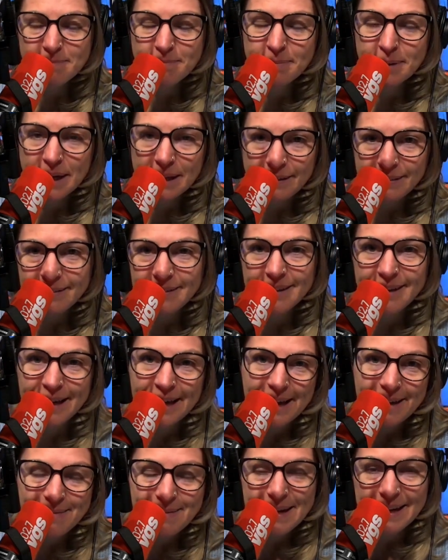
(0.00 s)
but
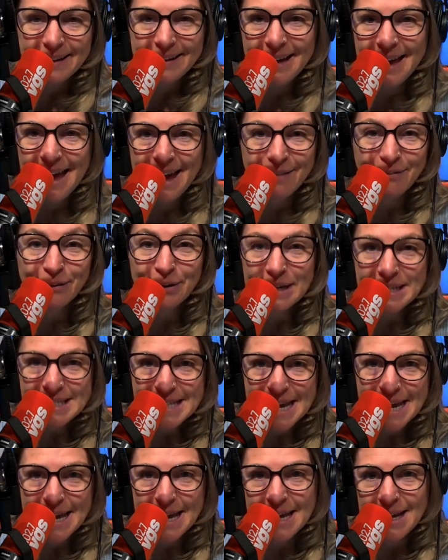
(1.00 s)
I mean, every
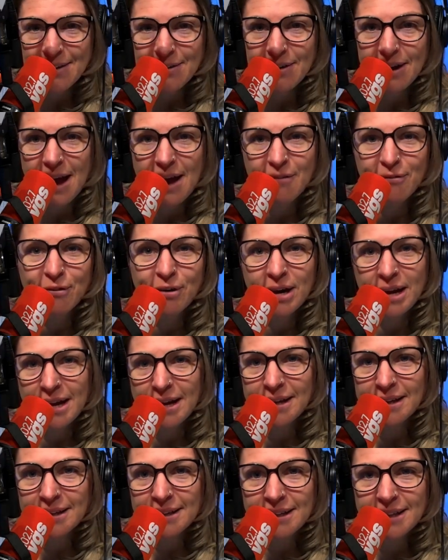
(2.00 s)
day or
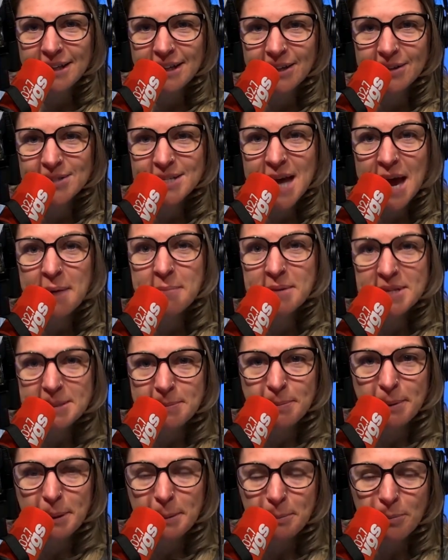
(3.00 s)
every, you know, time it's
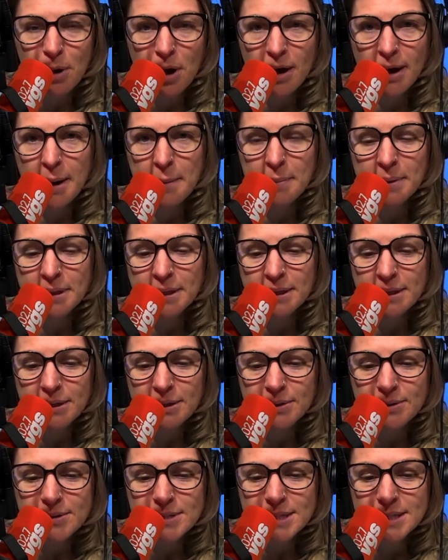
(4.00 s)
being brought up in the
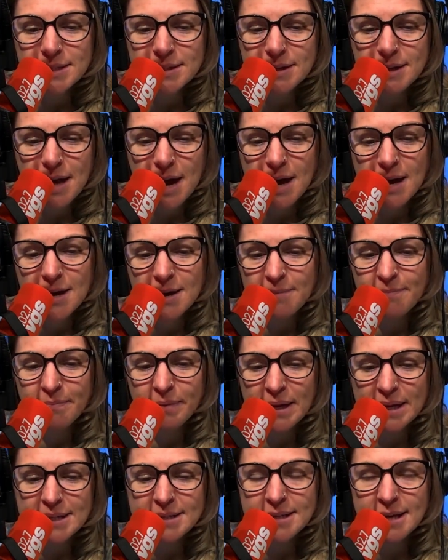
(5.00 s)
news,
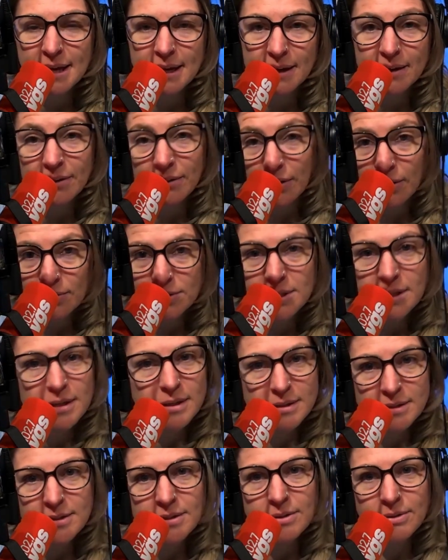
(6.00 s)
it's getting
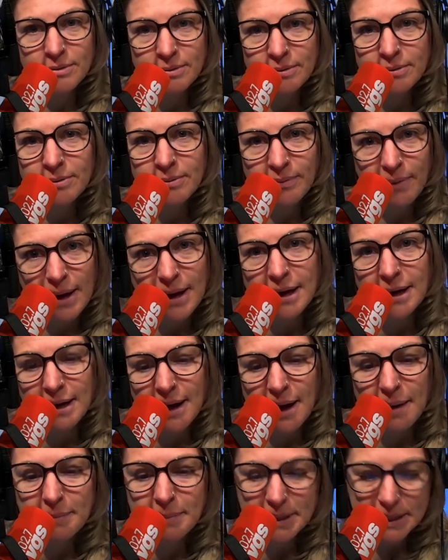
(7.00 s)
closer to when it
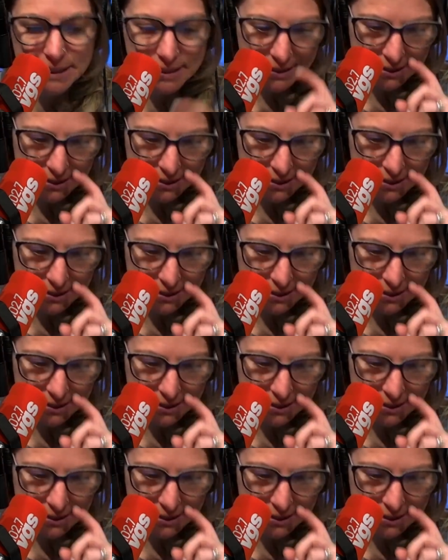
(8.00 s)
happens.